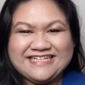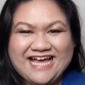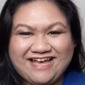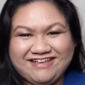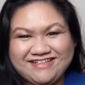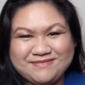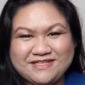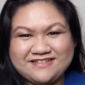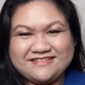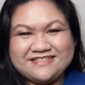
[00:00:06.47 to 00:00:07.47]
Hi, Kingdom
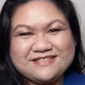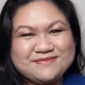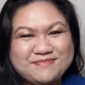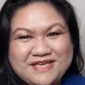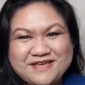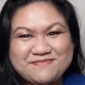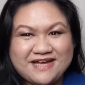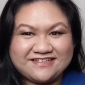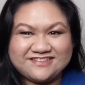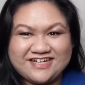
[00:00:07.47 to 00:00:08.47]
Kids. It's me,
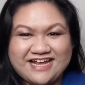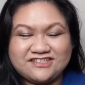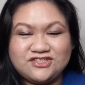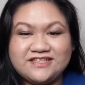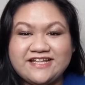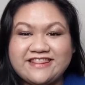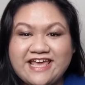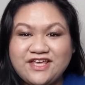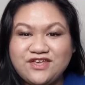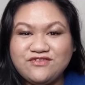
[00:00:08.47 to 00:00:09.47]
Pastor Angela.
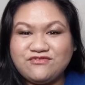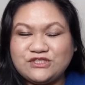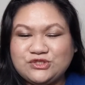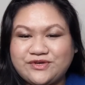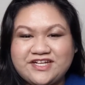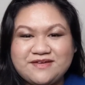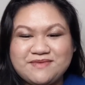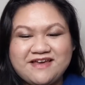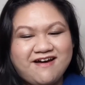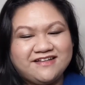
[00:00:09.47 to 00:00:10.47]
Thank you for joining
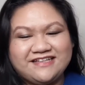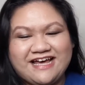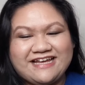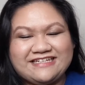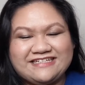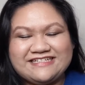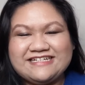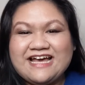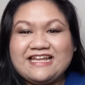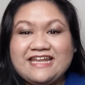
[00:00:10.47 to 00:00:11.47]
me online.
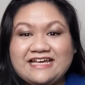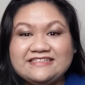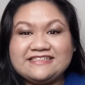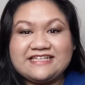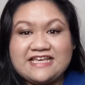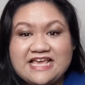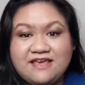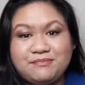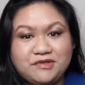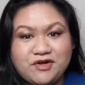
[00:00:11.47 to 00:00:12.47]
Let's
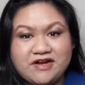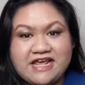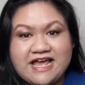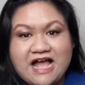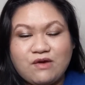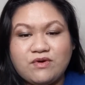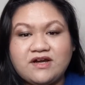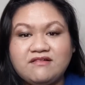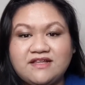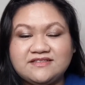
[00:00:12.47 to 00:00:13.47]
keep learning
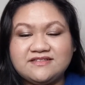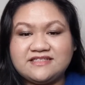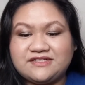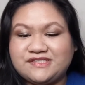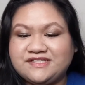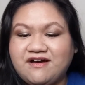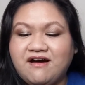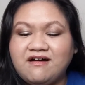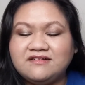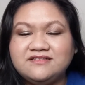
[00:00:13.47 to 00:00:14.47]
our lesson series
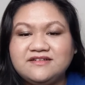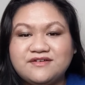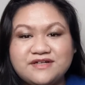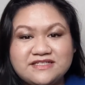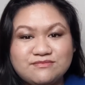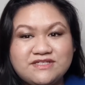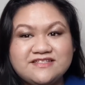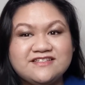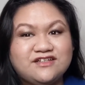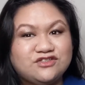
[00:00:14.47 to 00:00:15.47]
called
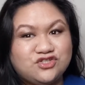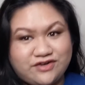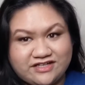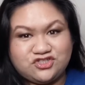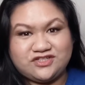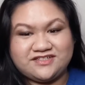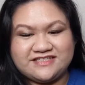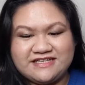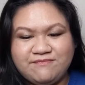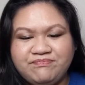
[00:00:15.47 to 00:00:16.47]
Christmas
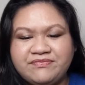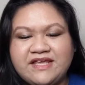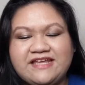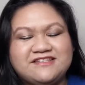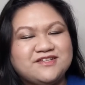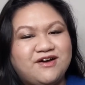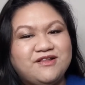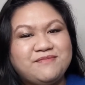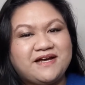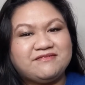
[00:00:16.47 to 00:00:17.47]
Treasures, and it's all
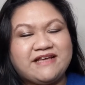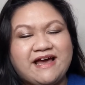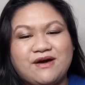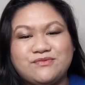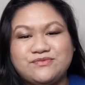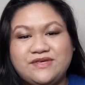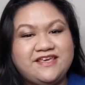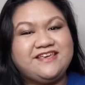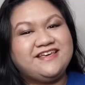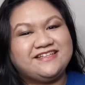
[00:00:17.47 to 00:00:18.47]
about how
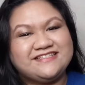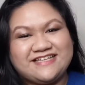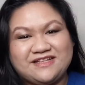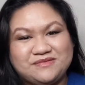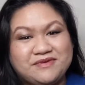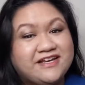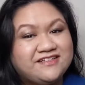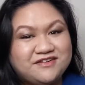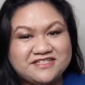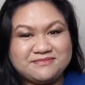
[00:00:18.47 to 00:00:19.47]
we can
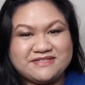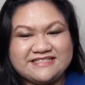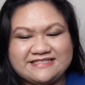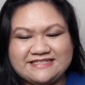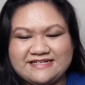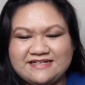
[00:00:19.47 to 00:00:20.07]
celebrate Christmas.